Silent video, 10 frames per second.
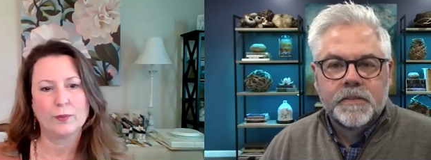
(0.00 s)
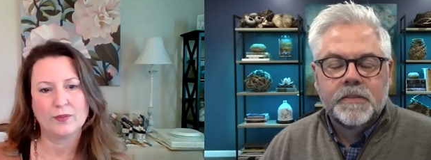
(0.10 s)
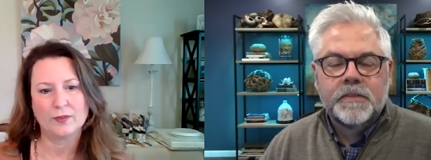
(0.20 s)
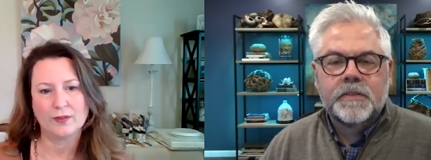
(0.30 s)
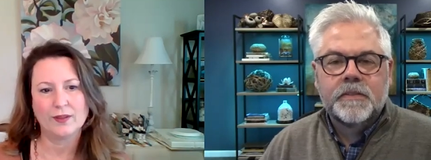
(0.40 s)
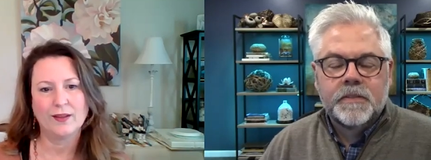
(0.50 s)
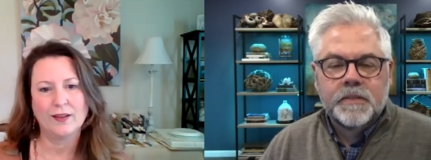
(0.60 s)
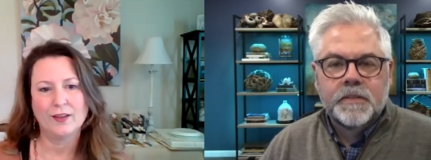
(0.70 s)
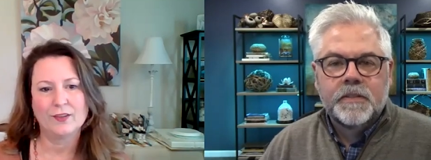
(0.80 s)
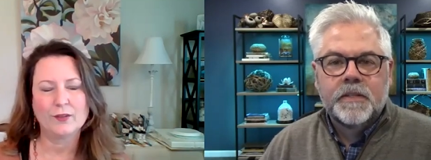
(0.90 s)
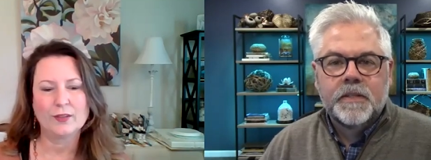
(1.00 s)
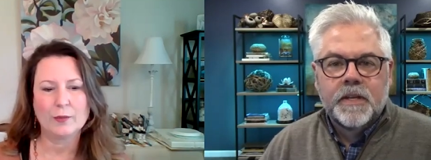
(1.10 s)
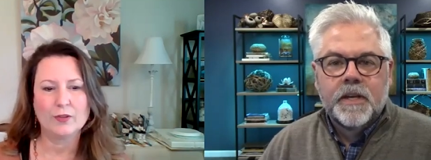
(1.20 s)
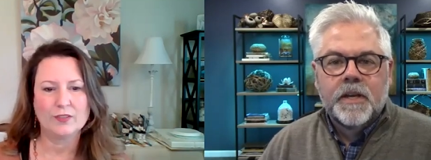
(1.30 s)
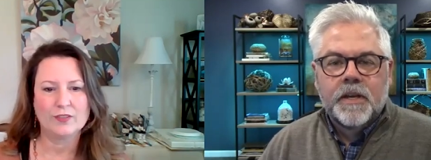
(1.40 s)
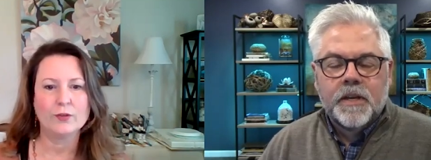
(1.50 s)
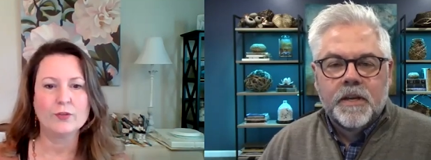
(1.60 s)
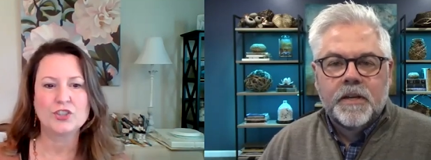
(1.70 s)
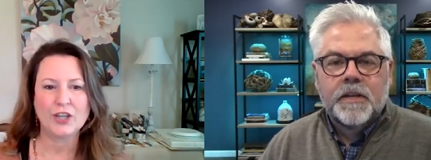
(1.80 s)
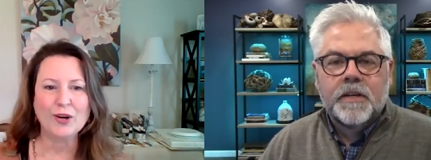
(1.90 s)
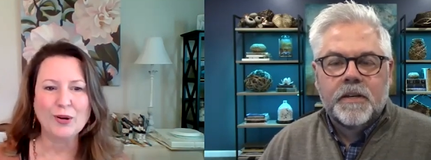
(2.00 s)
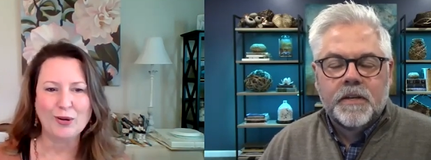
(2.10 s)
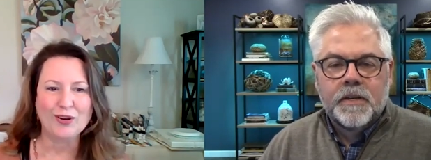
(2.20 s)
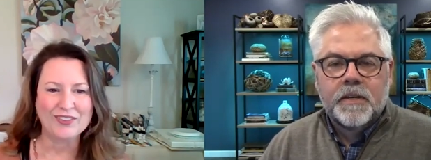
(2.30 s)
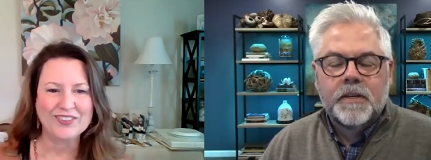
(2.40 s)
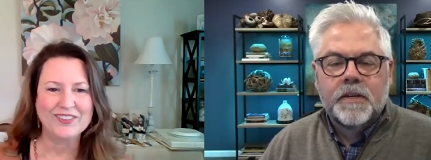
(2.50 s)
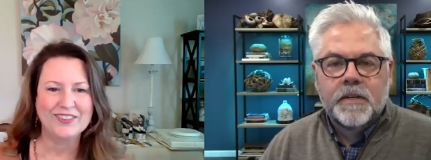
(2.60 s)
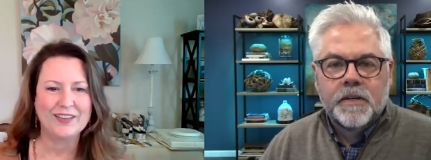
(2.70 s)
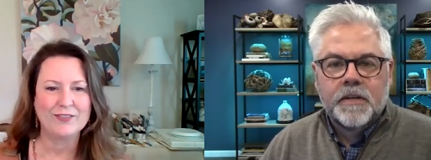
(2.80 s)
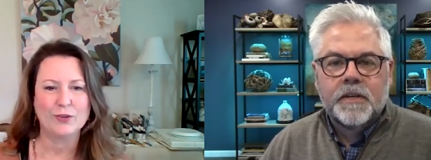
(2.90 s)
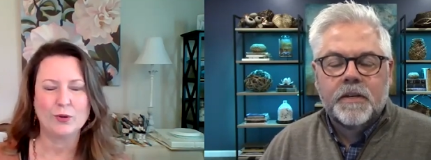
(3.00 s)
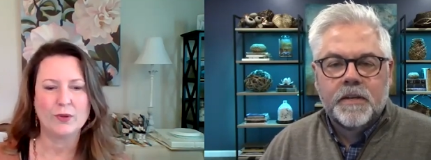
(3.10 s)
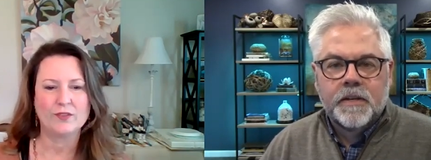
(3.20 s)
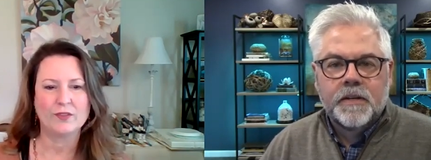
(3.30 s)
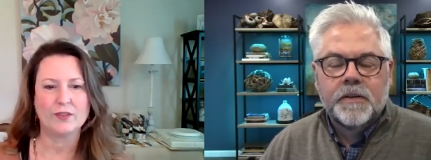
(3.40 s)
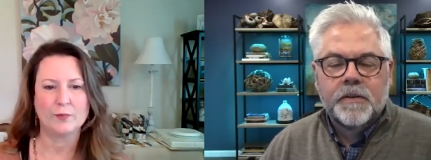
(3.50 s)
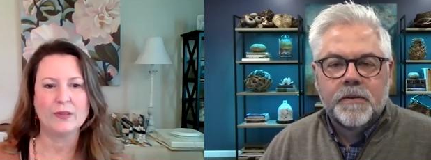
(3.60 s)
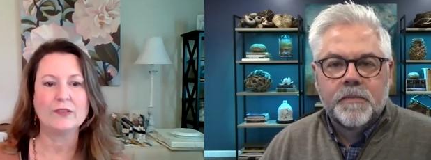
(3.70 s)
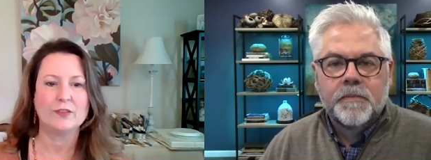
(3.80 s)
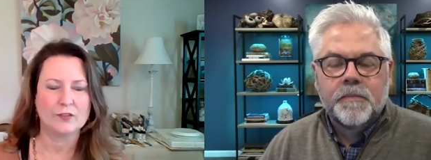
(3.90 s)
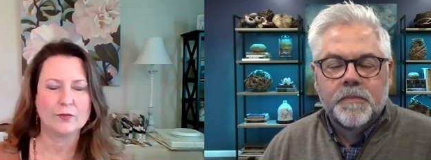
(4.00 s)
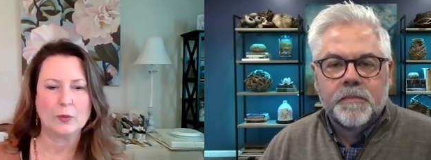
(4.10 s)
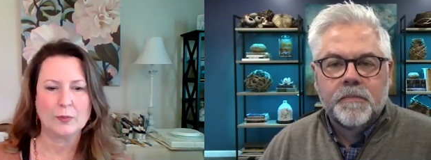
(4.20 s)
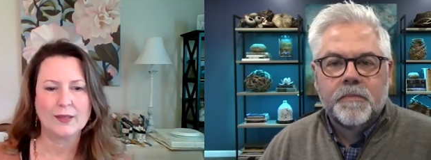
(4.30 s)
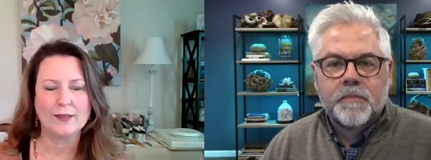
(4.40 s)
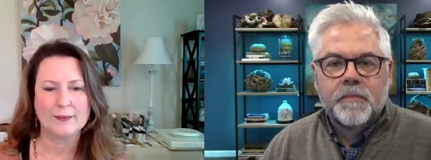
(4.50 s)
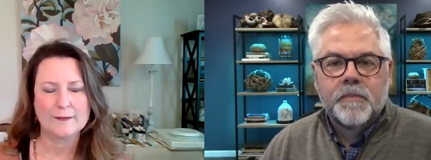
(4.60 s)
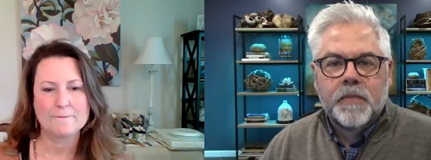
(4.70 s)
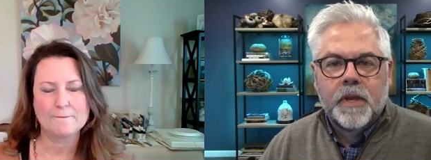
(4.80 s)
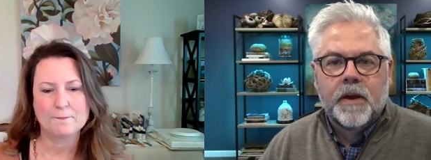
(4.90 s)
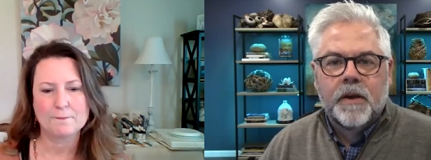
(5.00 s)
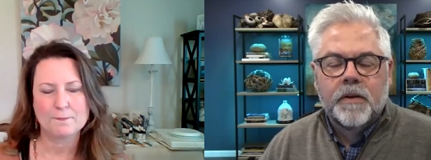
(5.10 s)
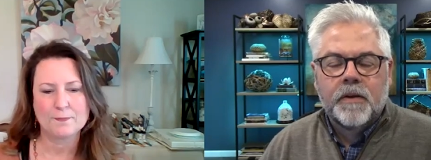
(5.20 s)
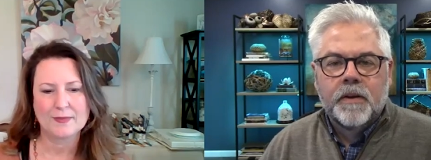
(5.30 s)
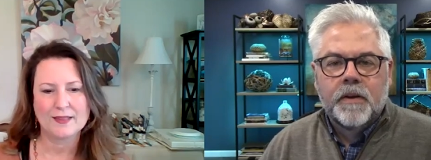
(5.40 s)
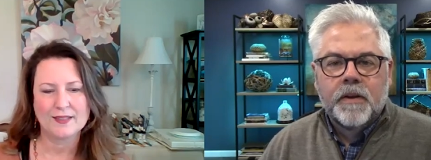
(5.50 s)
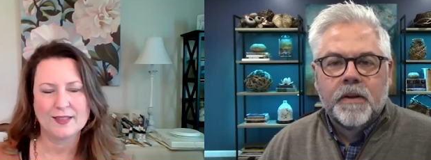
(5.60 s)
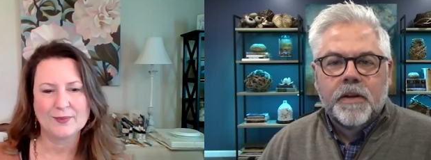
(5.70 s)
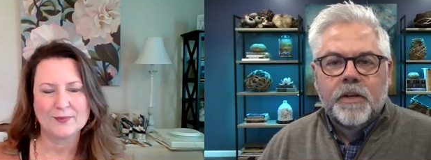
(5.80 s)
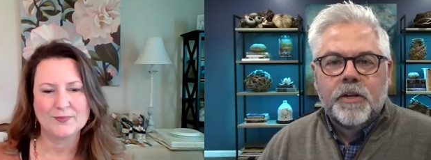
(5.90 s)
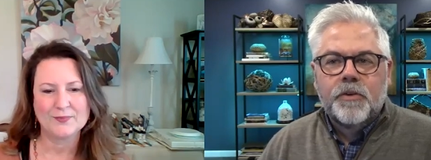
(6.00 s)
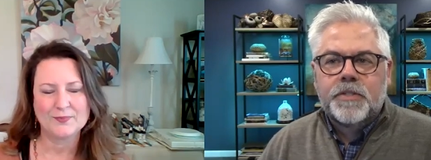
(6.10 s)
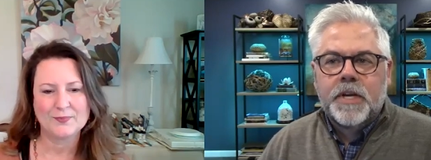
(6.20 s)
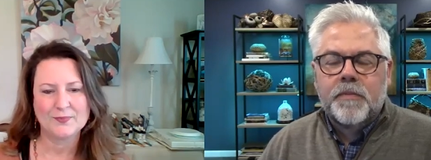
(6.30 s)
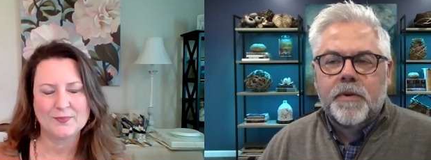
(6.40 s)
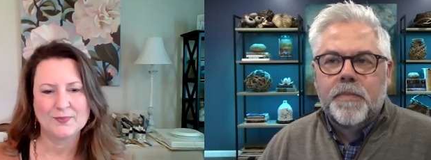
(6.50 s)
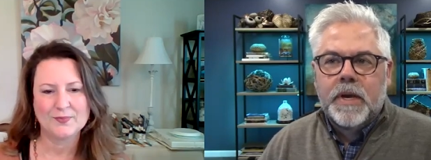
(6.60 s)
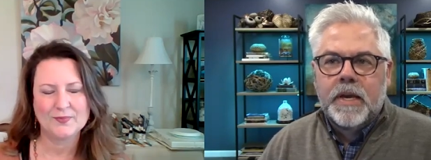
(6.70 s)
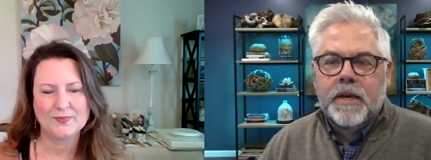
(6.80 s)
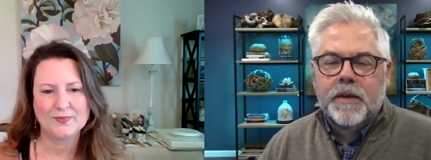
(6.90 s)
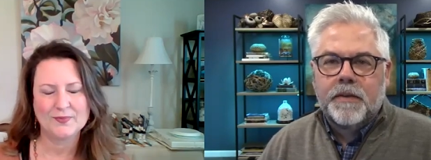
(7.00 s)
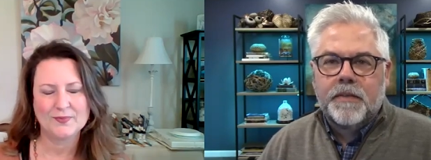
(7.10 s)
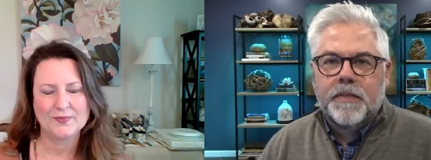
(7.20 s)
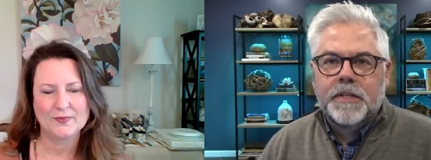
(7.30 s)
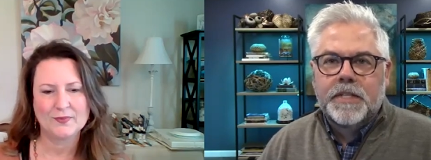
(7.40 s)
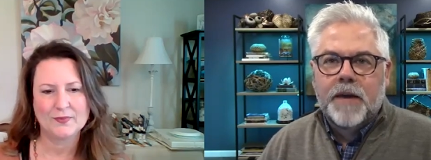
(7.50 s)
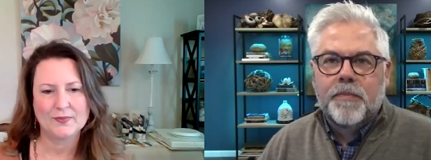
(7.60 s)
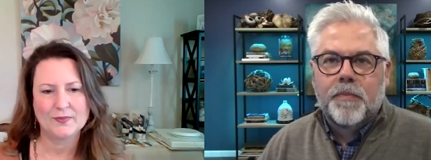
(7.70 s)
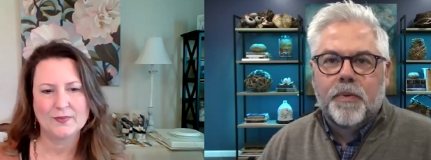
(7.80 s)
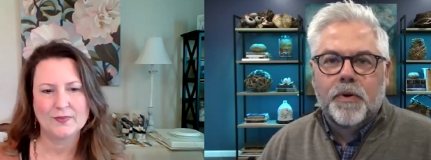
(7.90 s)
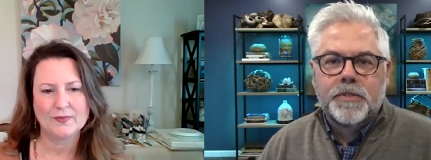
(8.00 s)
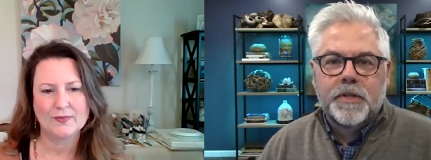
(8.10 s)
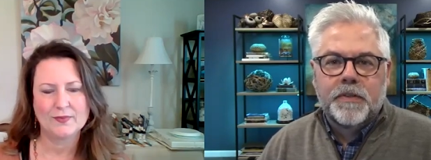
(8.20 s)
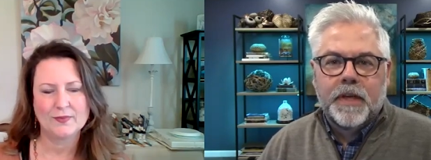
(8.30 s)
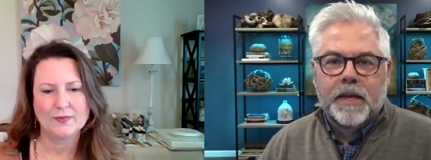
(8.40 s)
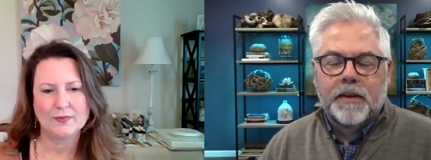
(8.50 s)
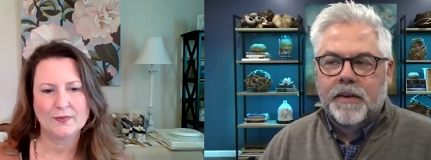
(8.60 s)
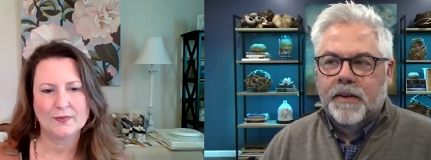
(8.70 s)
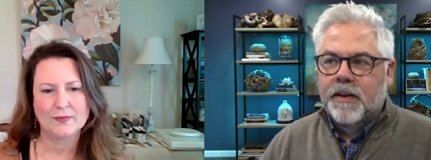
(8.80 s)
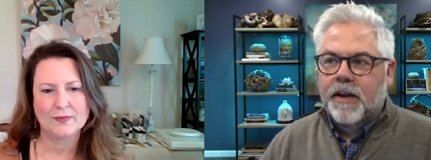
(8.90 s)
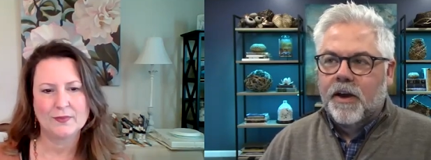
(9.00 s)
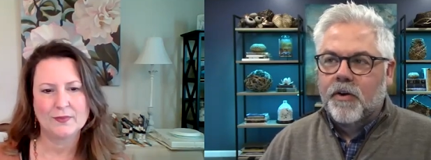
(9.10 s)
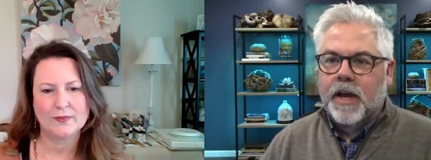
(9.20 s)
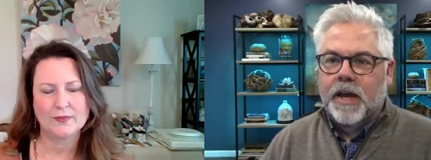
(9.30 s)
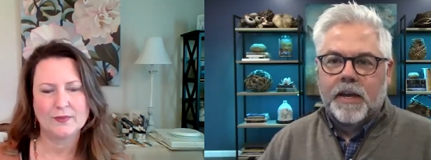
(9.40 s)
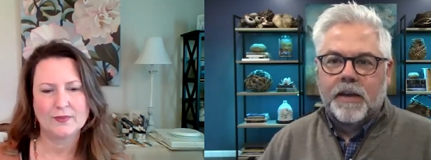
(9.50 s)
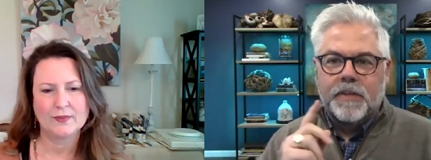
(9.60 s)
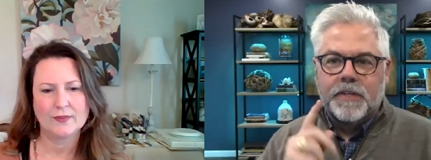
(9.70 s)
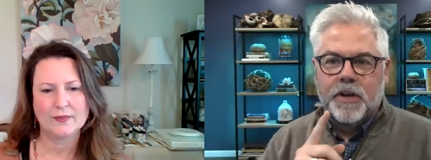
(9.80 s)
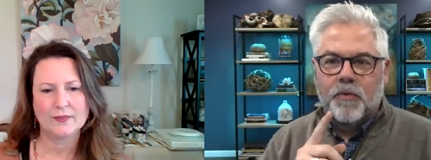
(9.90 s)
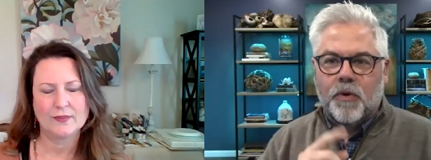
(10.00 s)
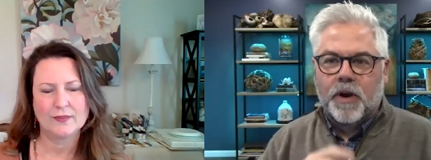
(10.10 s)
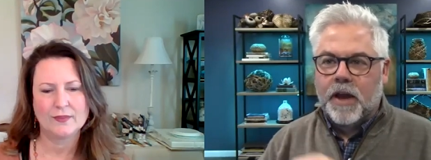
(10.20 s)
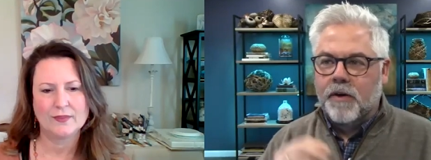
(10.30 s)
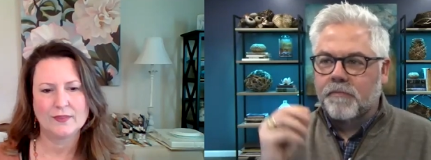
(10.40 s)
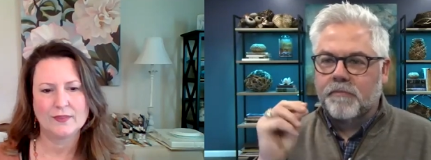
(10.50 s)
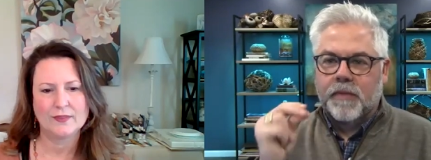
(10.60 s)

Speaker 1: So I was able to still share art. You know, it wasn't a business
Speaker 2: Yeah, you seem to be the type of person that okay, if this doesn't work out,